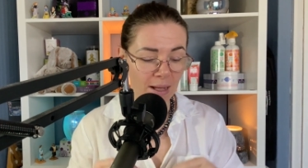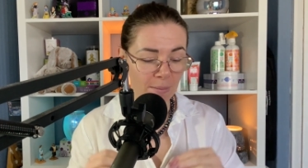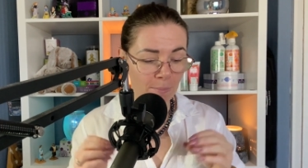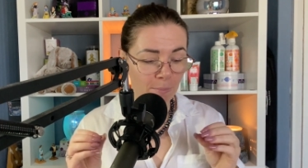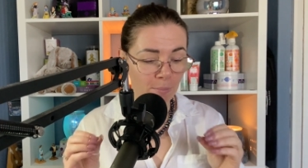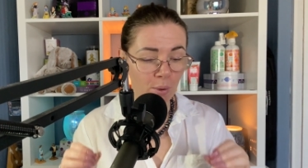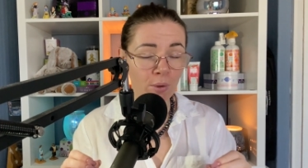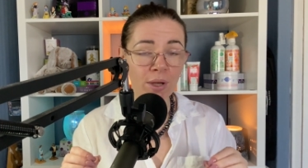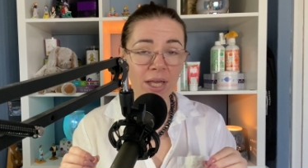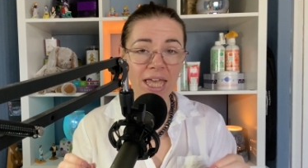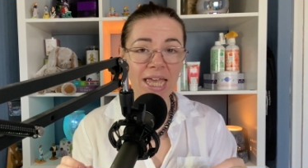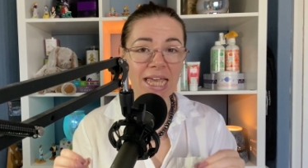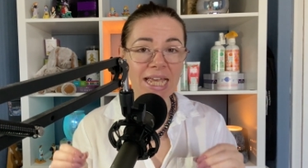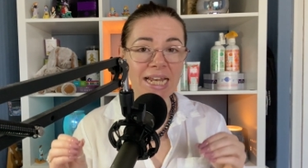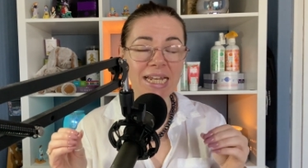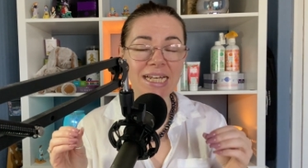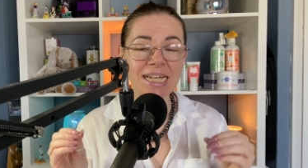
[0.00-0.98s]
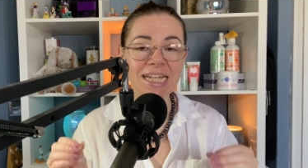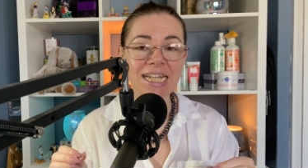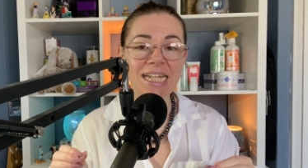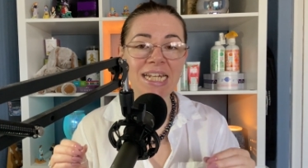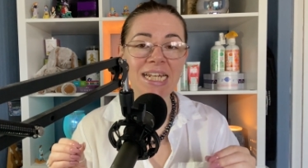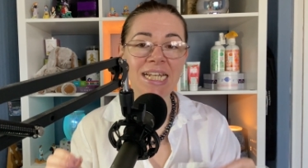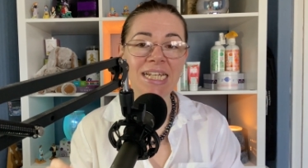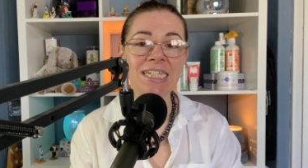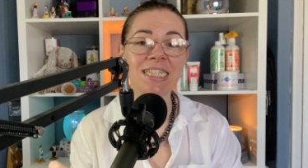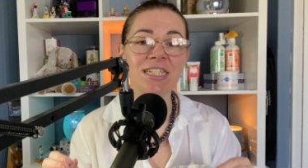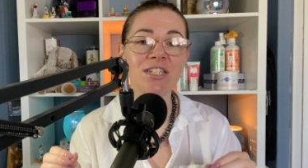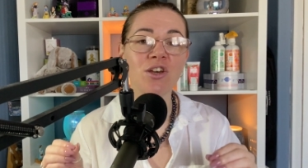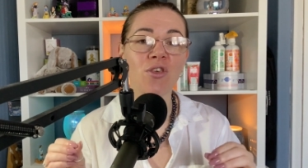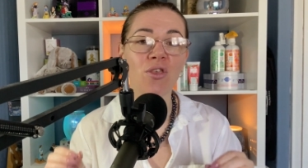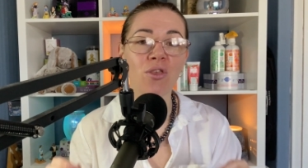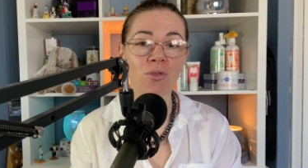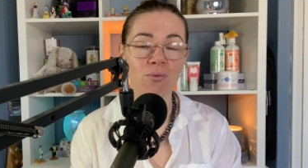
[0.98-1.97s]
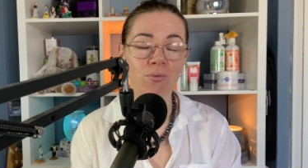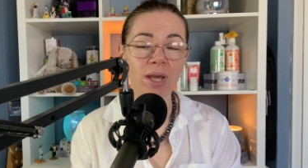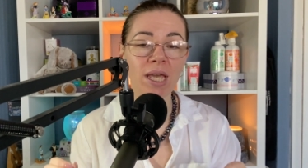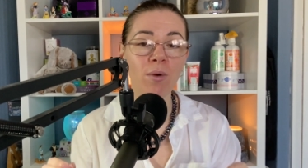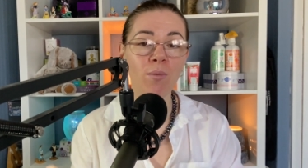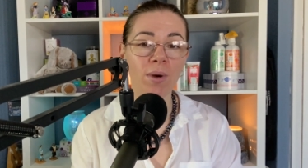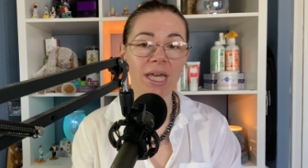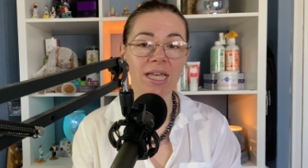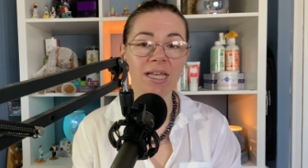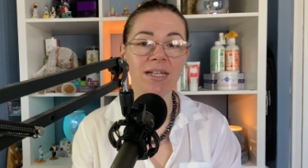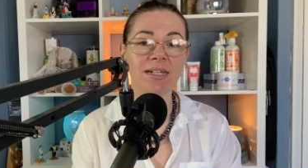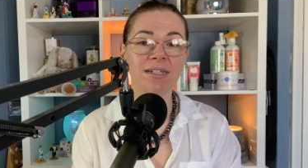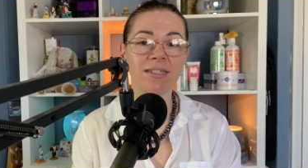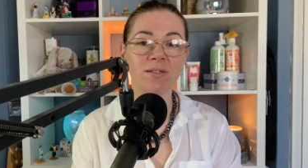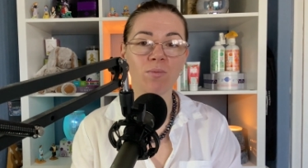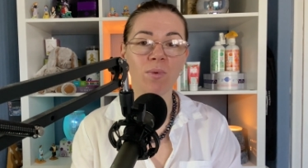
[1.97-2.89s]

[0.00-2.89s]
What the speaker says: Book in at least 3 weeks